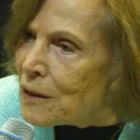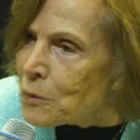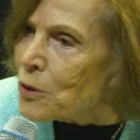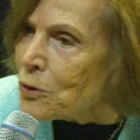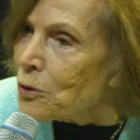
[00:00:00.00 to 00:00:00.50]

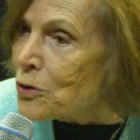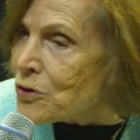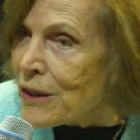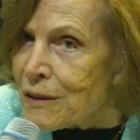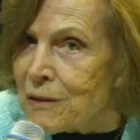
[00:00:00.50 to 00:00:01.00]
and what it
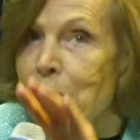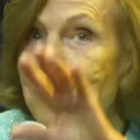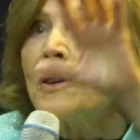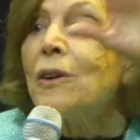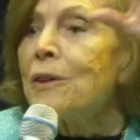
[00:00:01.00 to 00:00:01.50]
looks like
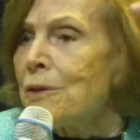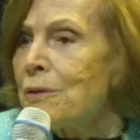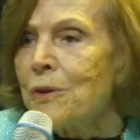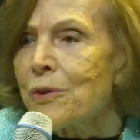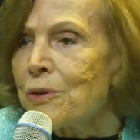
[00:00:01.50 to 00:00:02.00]

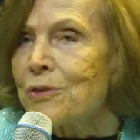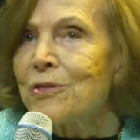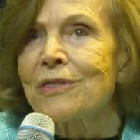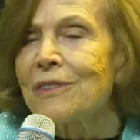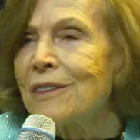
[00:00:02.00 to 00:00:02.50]
beyond where
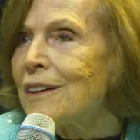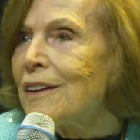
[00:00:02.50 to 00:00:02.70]
there's...